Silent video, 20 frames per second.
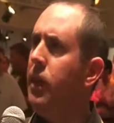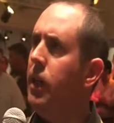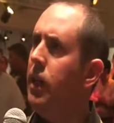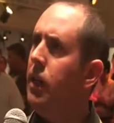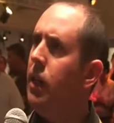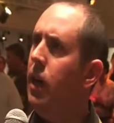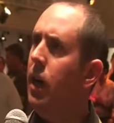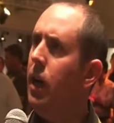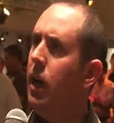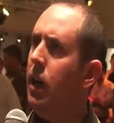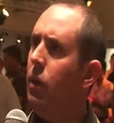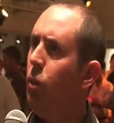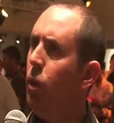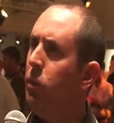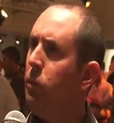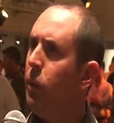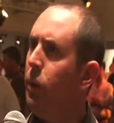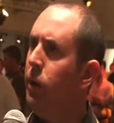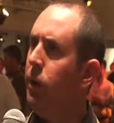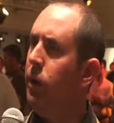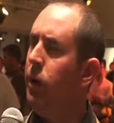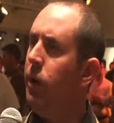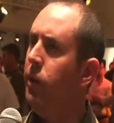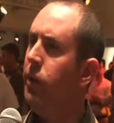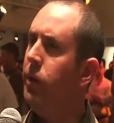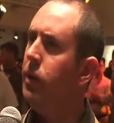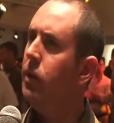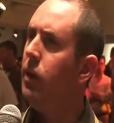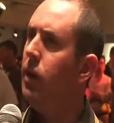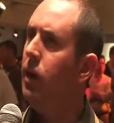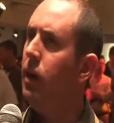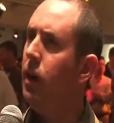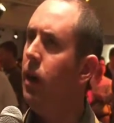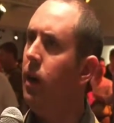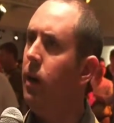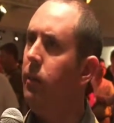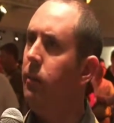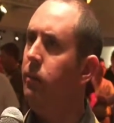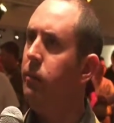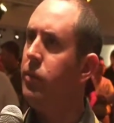uh, at one point or another
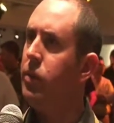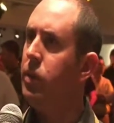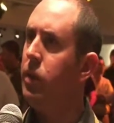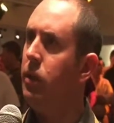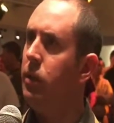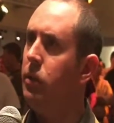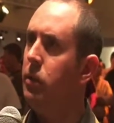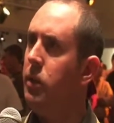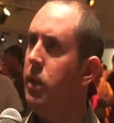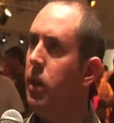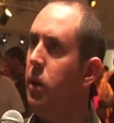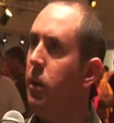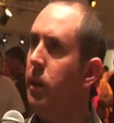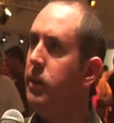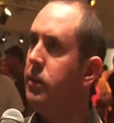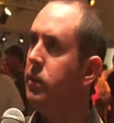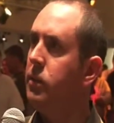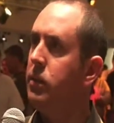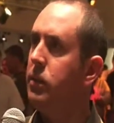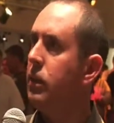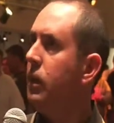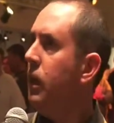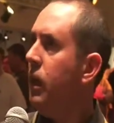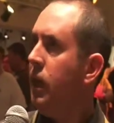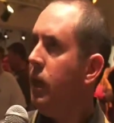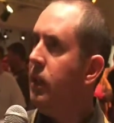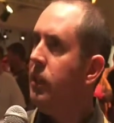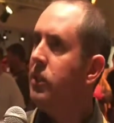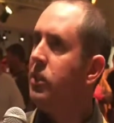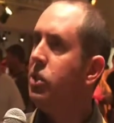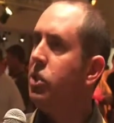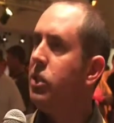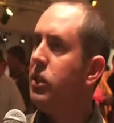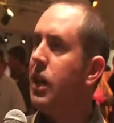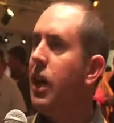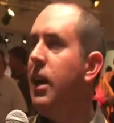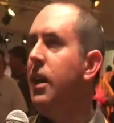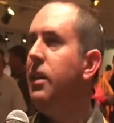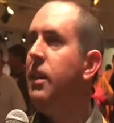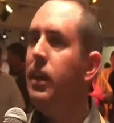um, so you know it's this is just
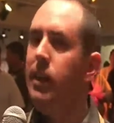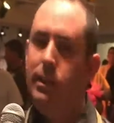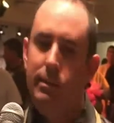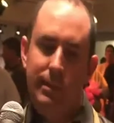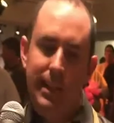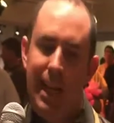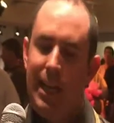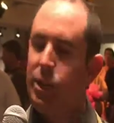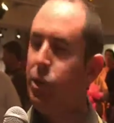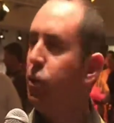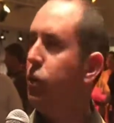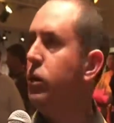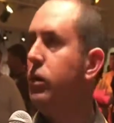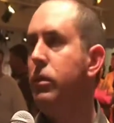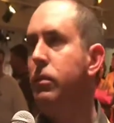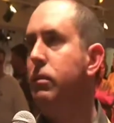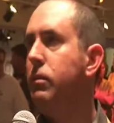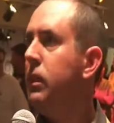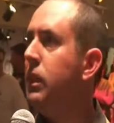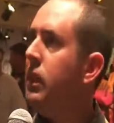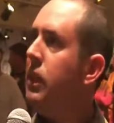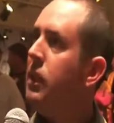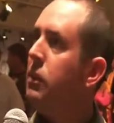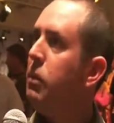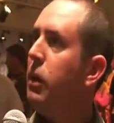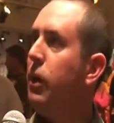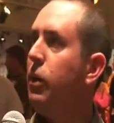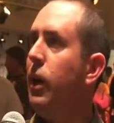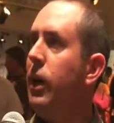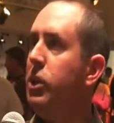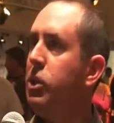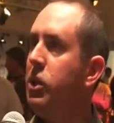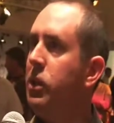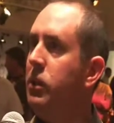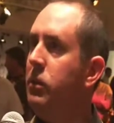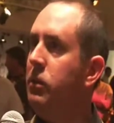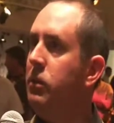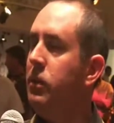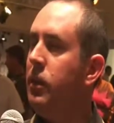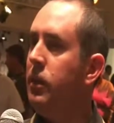kind of the natural
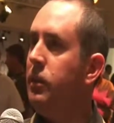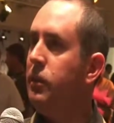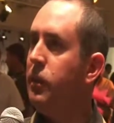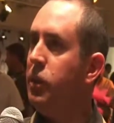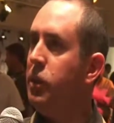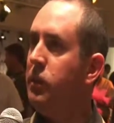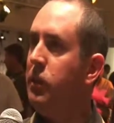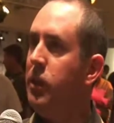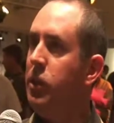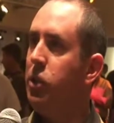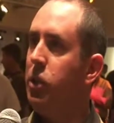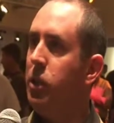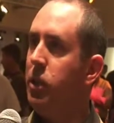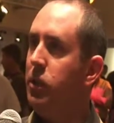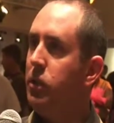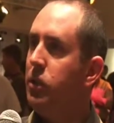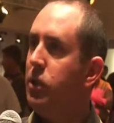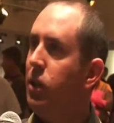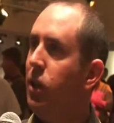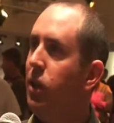progression the first feature. So.